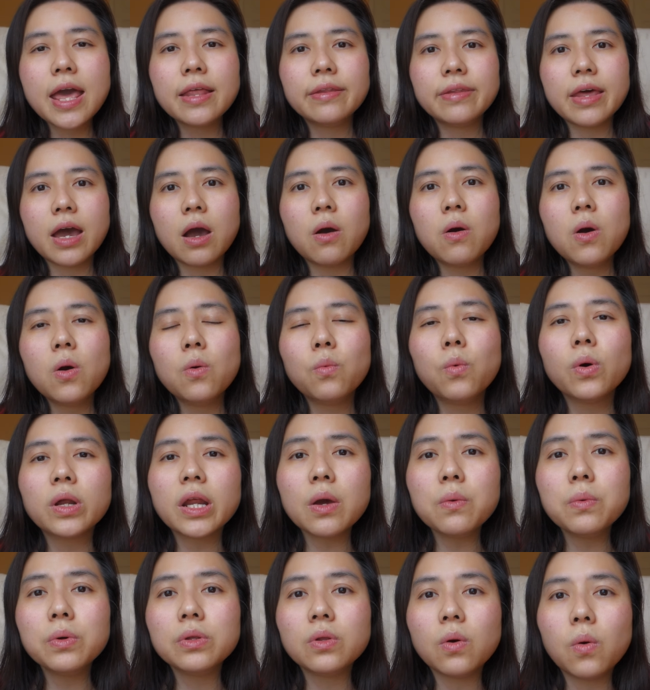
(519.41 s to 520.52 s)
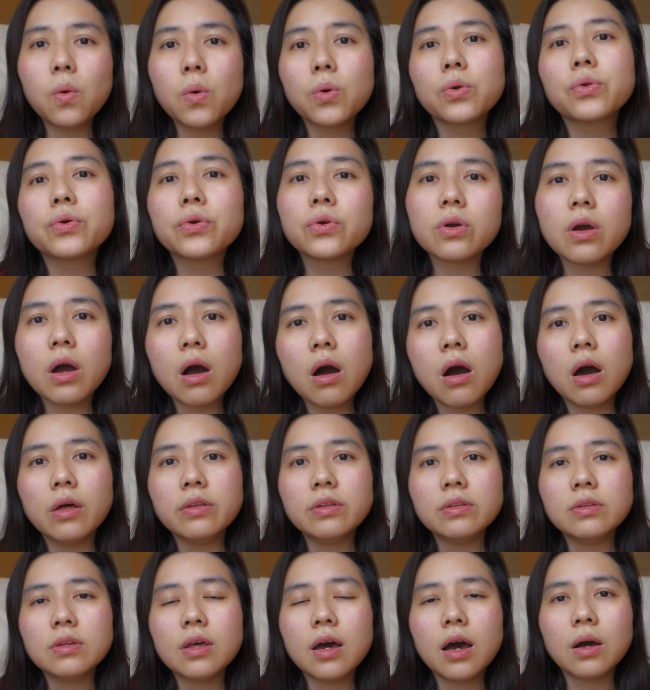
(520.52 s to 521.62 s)
Now, what I would order
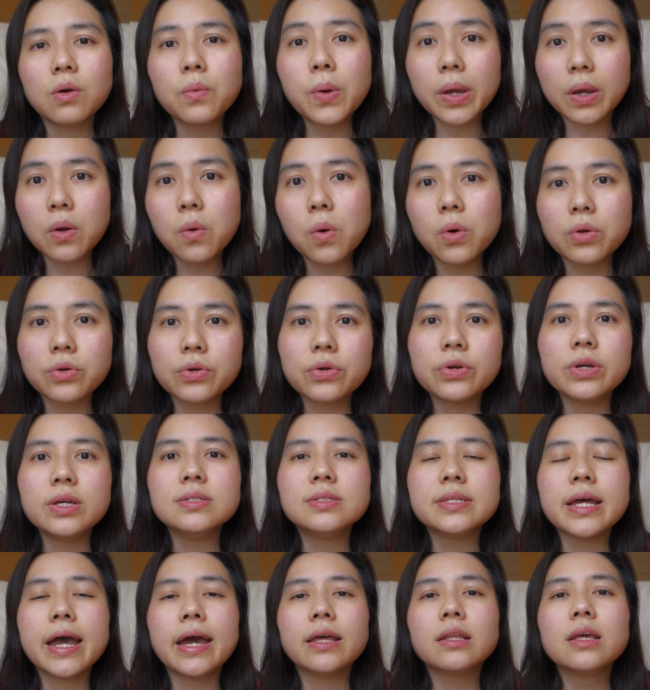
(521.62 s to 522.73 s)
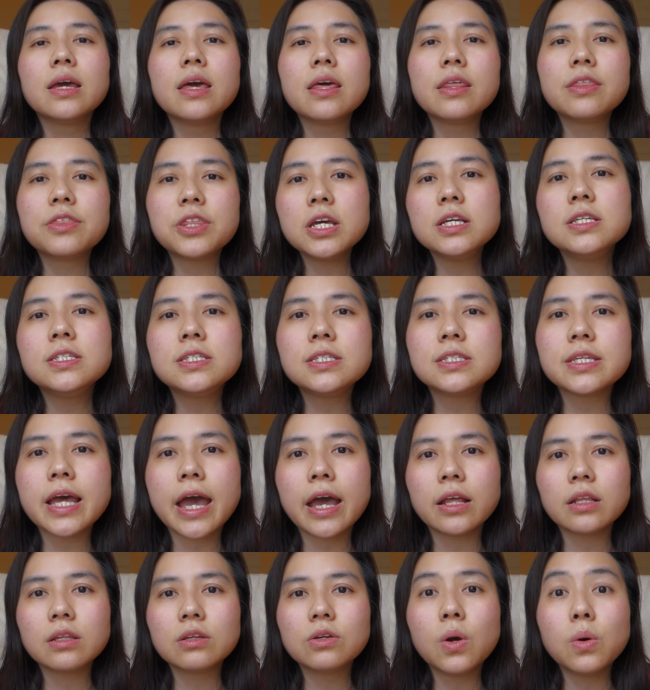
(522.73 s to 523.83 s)
on quick order is that things
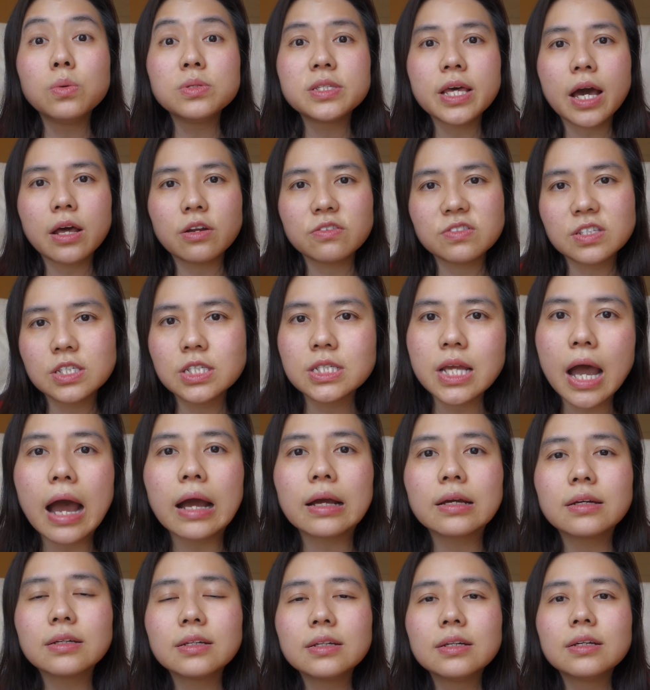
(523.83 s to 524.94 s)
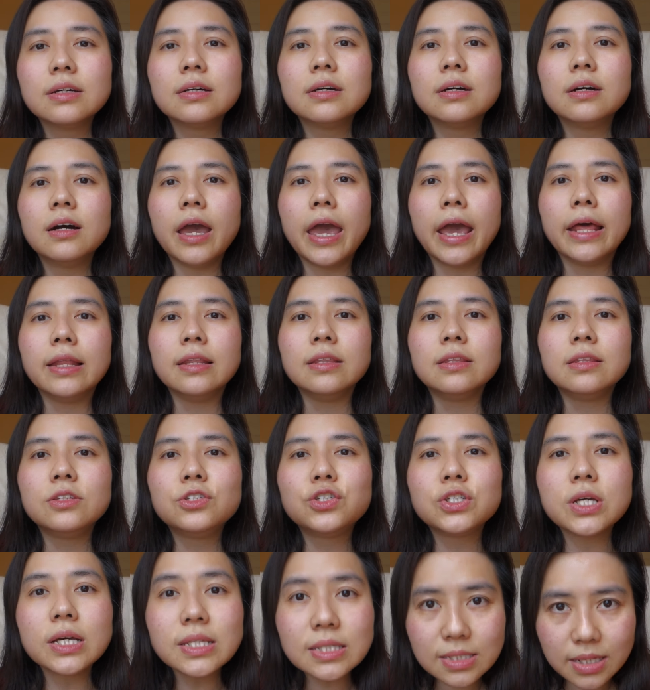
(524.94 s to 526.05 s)
that goes out of stock and
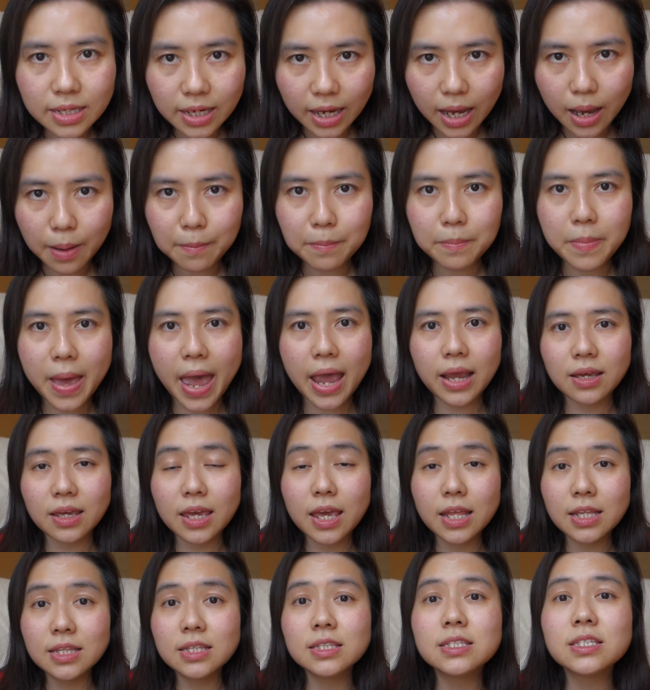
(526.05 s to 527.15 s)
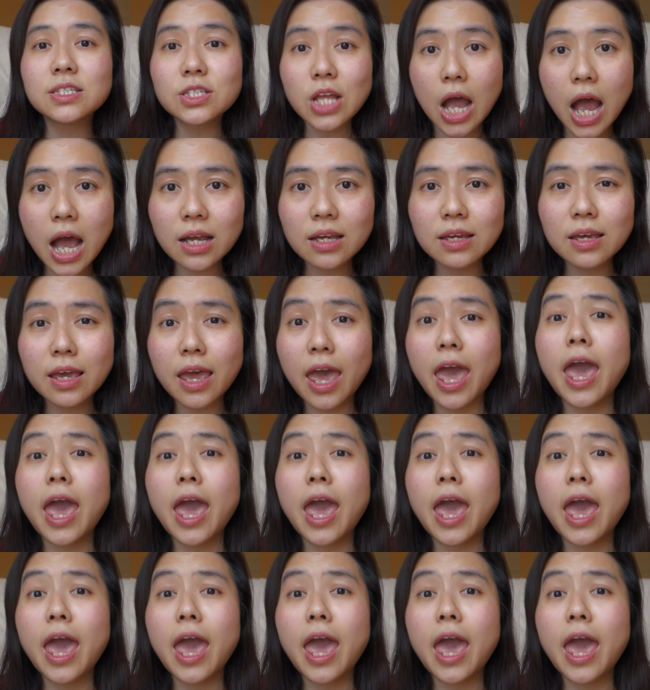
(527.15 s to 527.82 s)
just come back in stock.